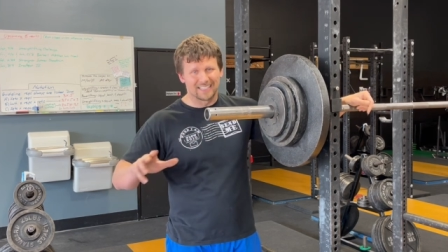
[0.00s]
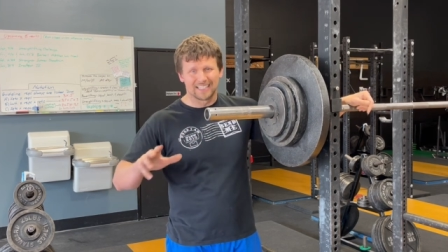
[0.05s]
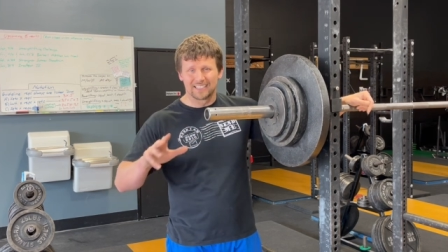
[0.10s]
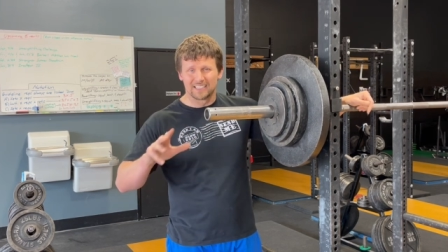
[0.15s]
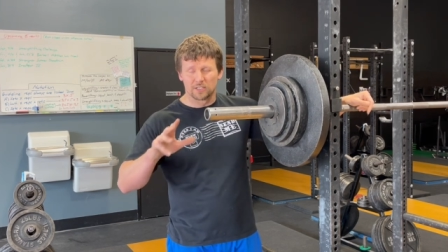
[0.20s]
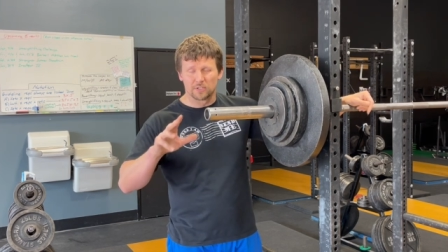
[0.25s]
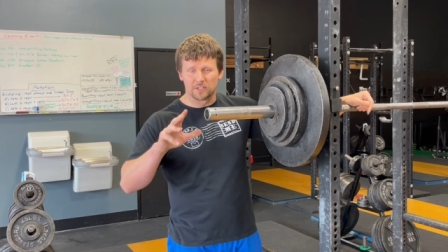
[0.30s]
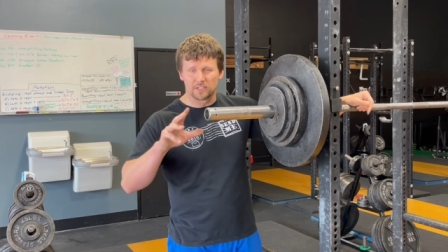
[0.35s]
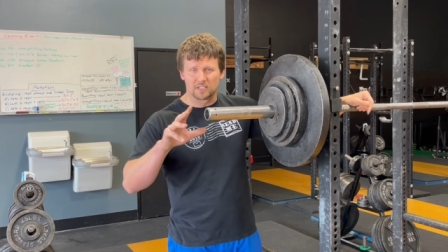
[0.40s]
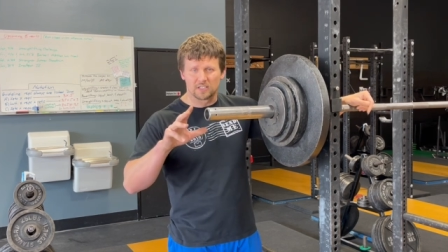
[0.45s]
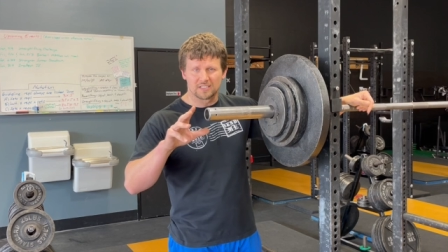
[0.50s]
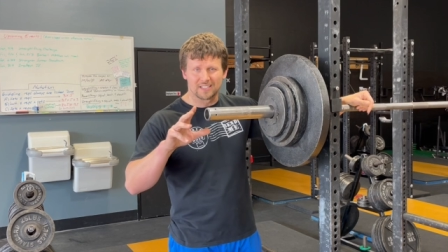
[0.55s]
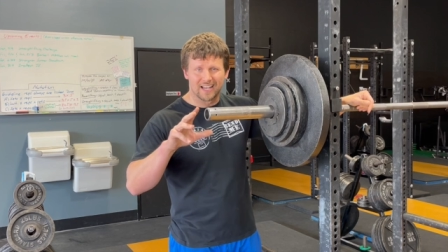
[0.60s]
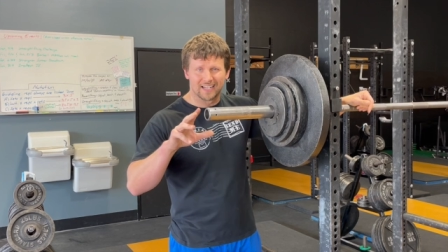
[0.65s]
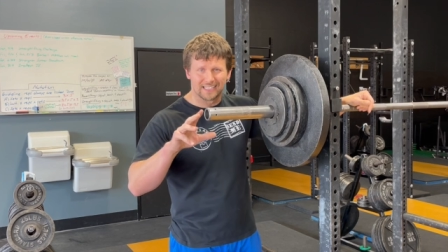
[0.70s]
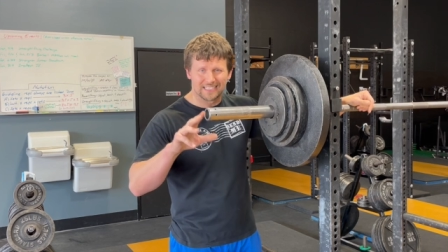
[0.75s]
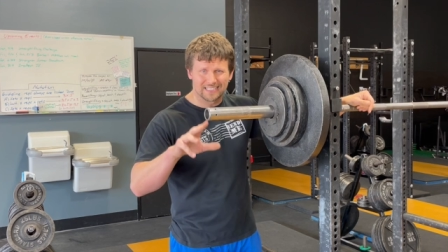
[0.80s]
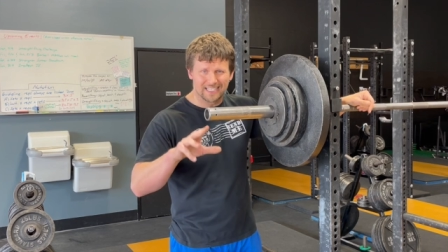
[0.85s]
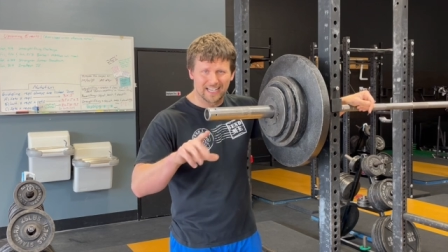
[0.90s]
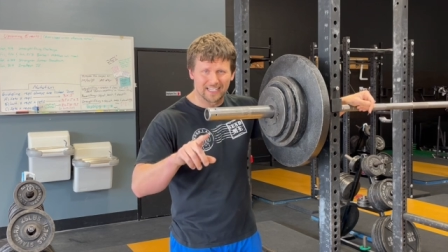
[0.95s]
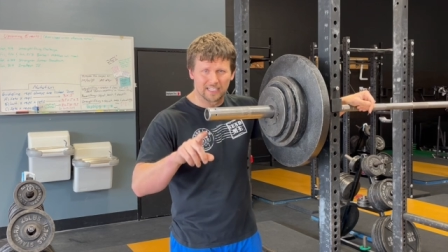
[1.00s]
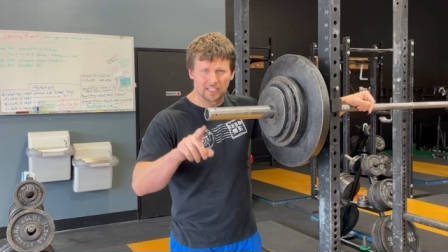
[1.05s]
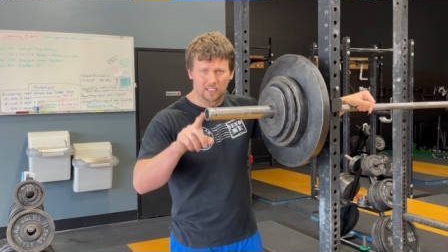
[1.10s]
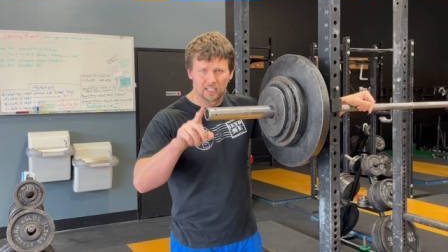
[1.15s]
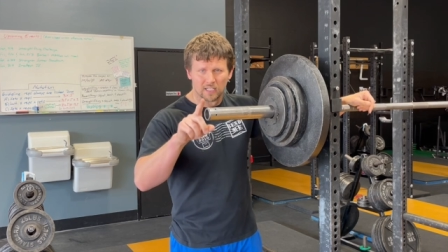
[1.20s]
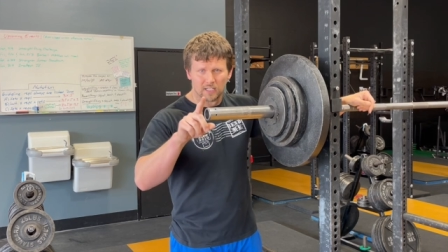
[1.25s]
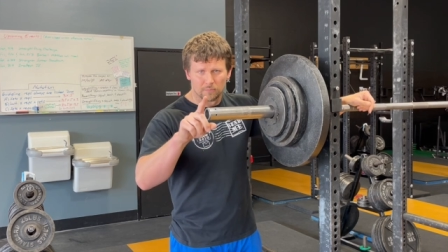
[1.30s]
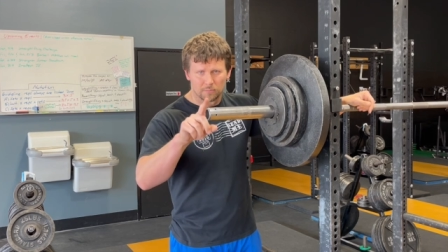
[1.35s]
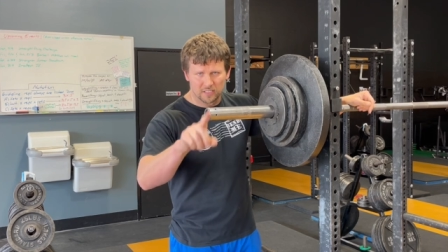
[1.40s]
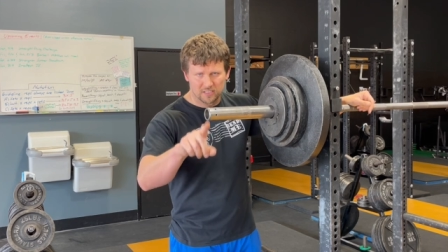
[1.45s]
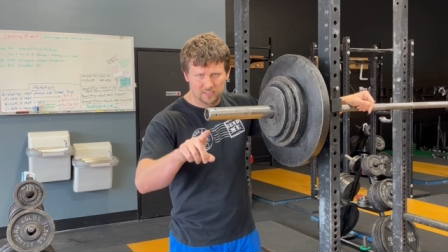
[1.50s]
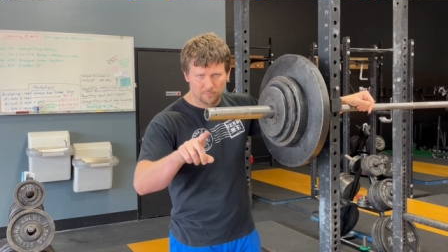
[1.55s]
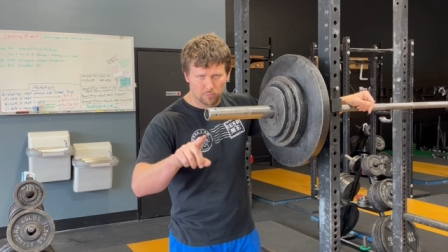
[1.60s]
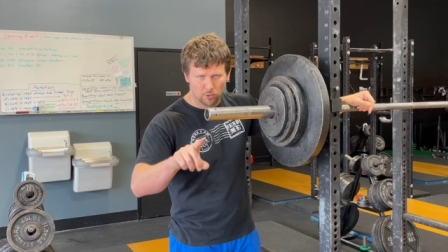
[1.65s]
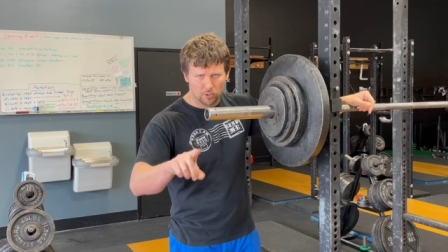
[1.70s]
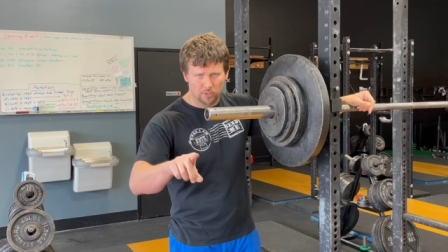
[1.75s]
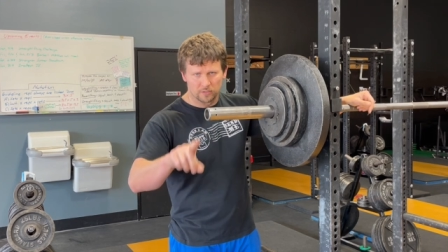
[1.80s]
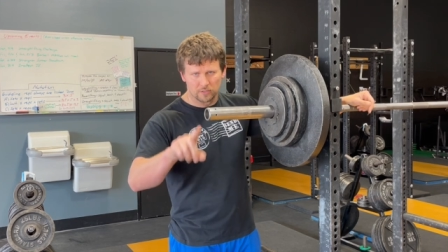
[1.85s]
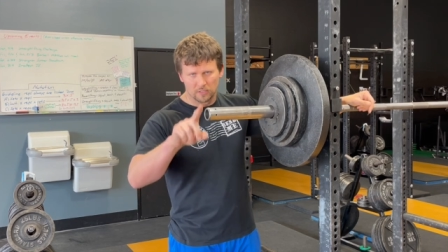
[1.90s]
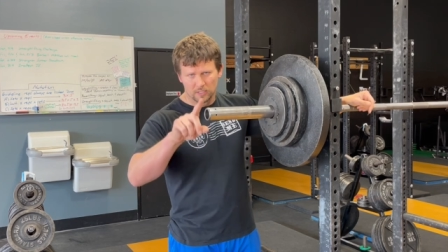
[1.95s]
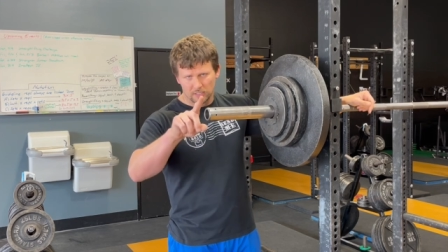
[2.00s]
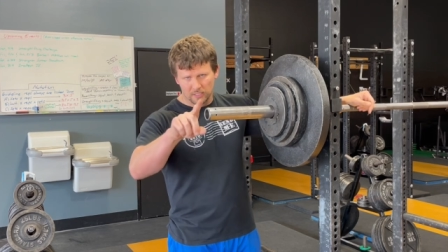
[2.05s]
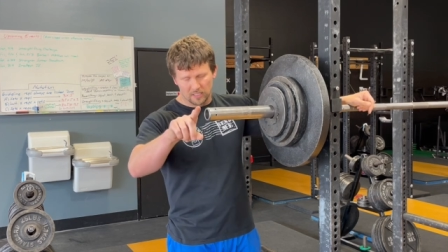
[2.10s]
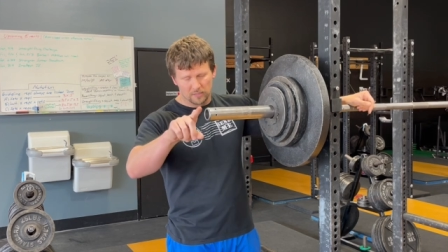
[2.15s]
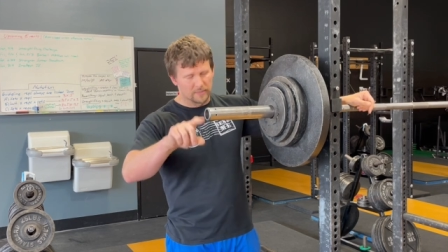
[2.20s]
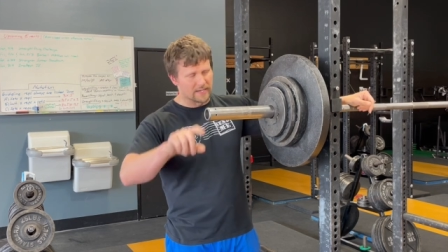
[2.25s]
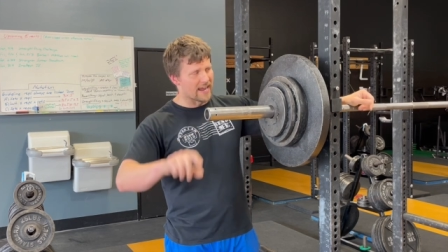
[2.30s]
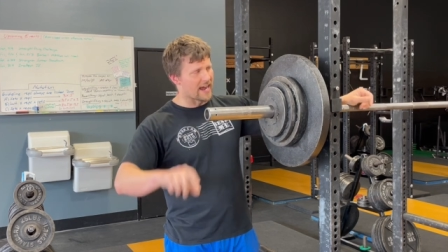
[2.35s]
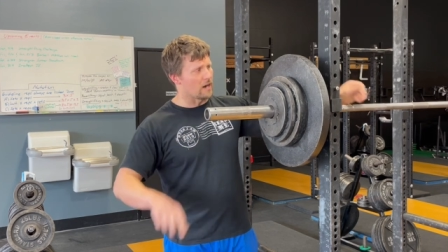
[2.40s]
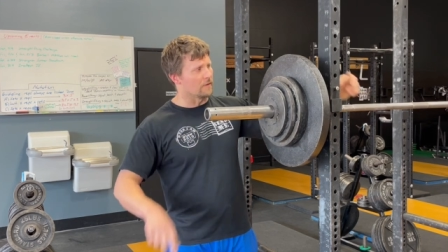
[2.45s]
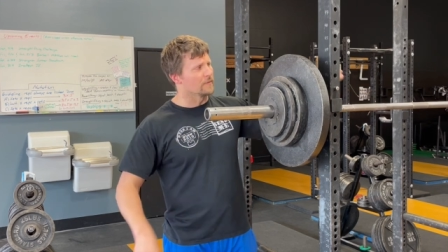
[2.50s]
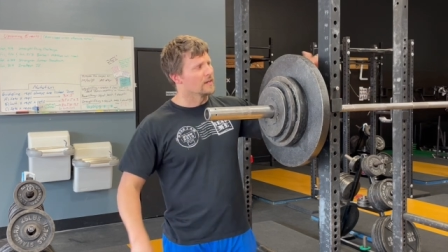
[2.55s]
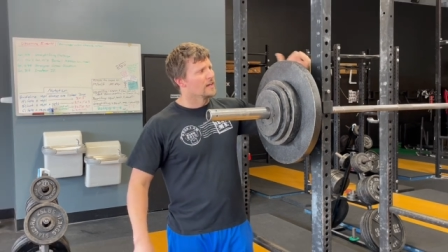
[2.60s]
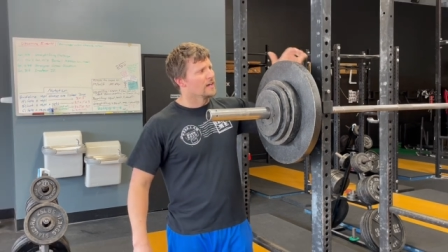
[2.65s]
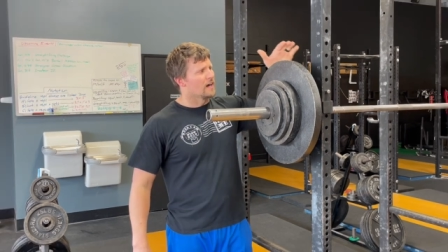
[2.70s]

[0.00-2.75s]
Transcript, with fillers: You know, this is not exciting, but it's important. Hear me out.